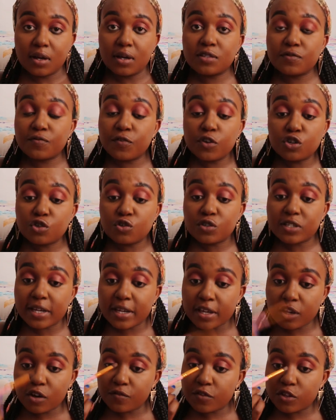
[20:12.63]
It's for you to
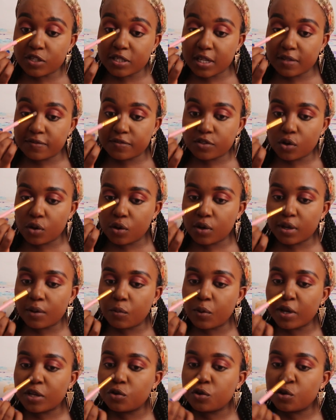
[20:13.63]
take care of yourself. So
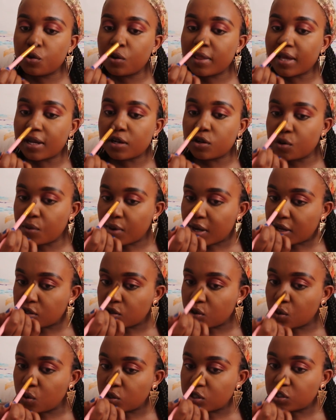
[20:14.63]
when you know that no
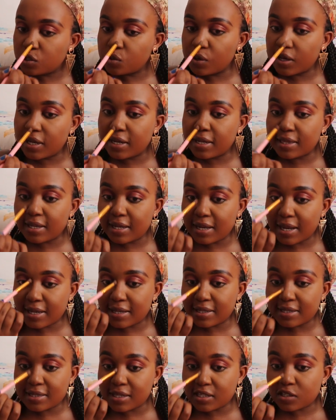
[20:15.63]
one owes you anything,
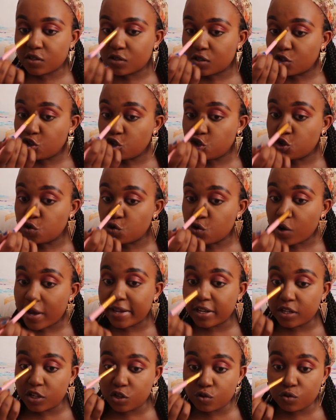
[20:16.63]
like it's just you
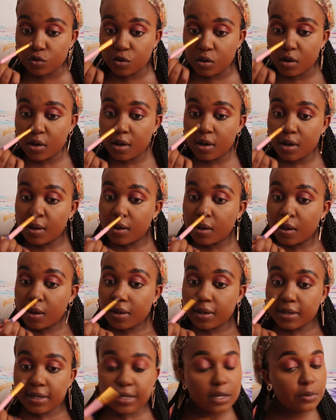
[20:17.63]
and you,
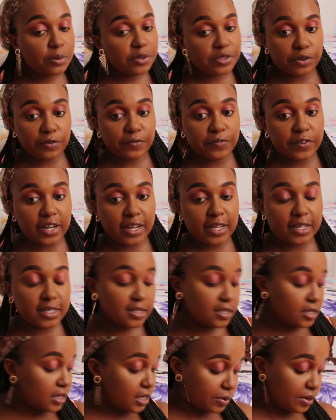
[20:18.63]
deal with your
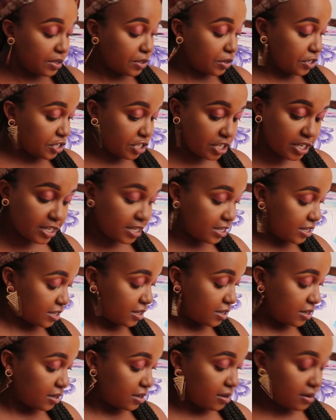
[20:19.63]
feelings, deal with your
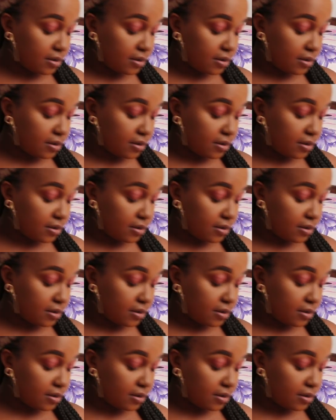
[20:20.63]
shit.